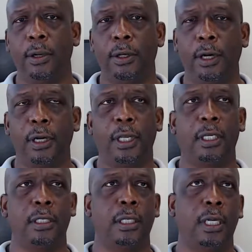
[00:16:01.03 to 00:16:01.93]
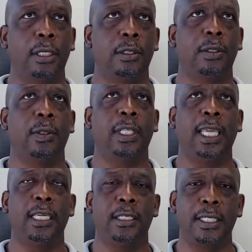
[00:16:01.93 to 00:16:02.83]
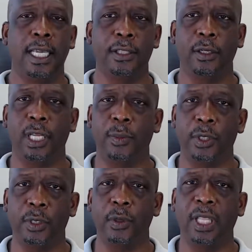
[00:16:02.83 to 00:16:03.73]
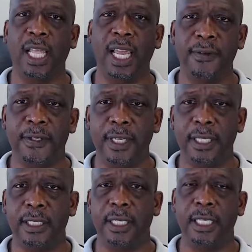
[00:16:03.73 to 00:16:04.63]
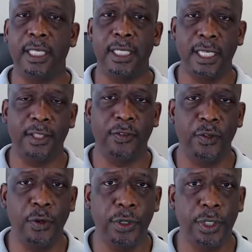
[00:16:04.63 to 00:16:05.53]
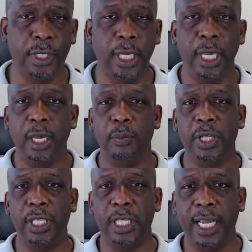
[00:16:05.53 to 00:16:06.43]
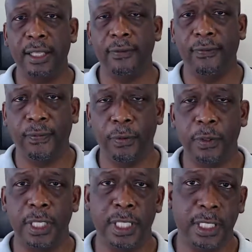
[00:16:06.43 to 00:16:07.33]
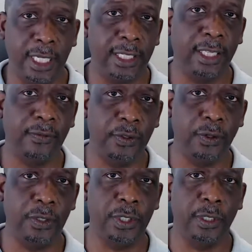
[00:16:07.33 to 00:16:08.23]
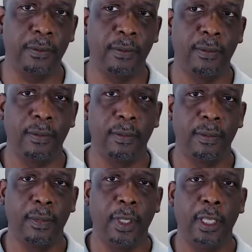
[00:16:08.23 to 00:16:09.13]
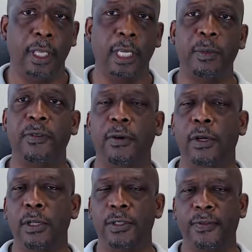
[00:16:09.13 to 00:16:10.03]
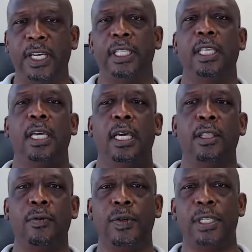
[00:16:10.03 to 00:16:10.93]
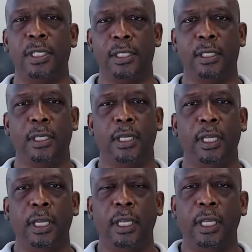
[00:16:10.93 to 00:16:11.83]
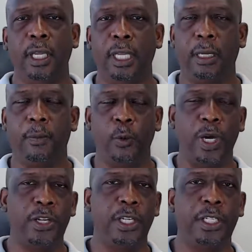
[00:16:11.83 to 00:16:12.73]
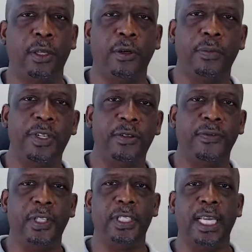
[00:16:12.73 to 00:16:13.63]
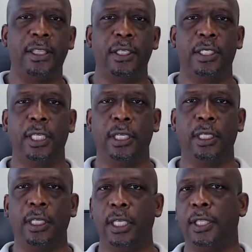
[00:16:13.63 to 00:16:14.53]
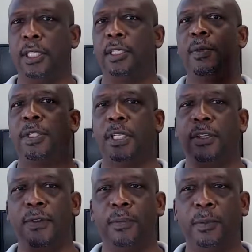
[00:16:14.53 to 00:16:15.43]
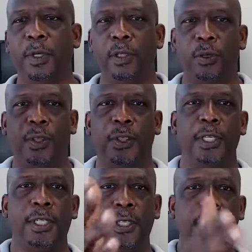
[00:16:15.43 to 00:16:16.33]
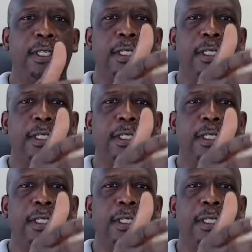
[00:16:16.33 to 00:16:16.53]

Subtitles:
Or there are also cases out there you're able to do live scans in the state of Georgia, but not for the state of Georgia. It could be for a host of other reasons. And I'm quite sure you've seen a whole bunch of videos out there saying you can get these machines from them. You can do this,